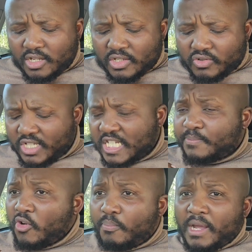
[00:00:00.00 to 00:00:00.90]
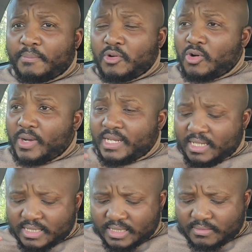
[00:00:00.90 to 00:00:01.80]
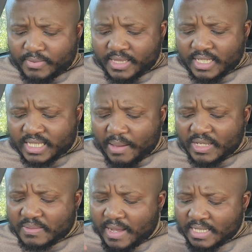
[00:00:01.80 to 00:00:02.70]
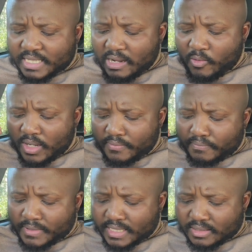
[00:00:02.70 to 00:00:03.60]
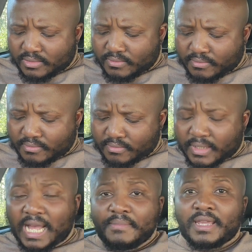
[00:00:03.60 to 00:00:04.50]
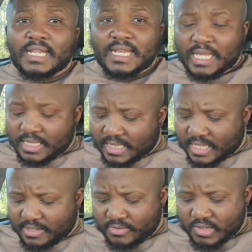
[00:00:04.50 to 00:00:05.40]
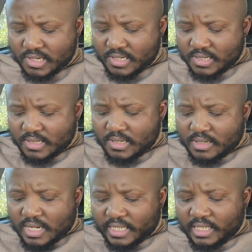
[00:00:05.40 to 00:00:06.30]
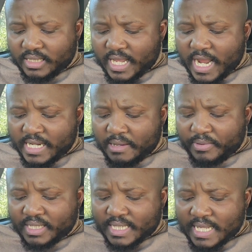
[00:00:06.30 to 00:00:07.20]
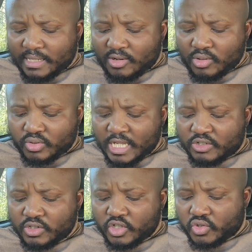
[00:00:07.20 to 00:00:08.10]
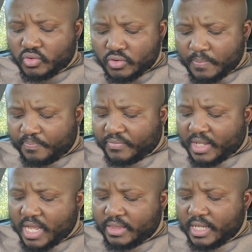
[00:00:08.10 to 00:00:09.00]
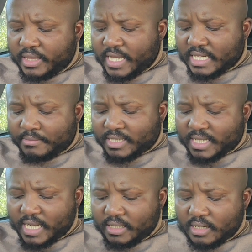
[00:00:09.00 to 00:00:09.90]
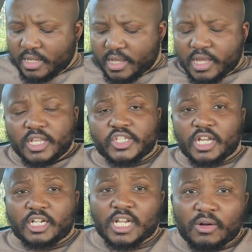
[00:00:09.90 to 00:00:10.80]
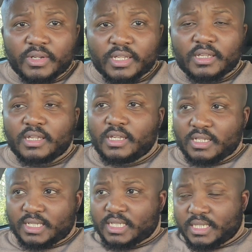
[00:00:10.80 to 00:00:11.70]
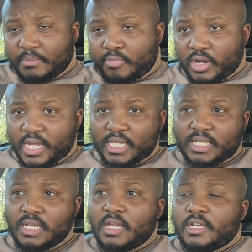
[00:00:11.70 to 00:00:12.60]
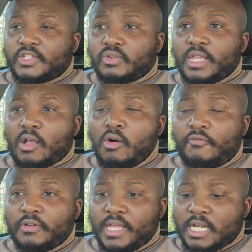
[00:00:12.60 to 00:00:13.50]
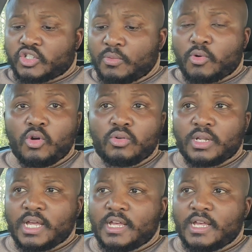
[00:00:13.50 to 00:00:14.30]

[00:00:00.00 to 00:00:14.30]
So it's just blow by blow, and by this time it's Munster who are just coming at Leinster now. I think they end up inside close to their 22, and then their number 10, Jack Crowley, he sits in the pocket. So they go for their drop goal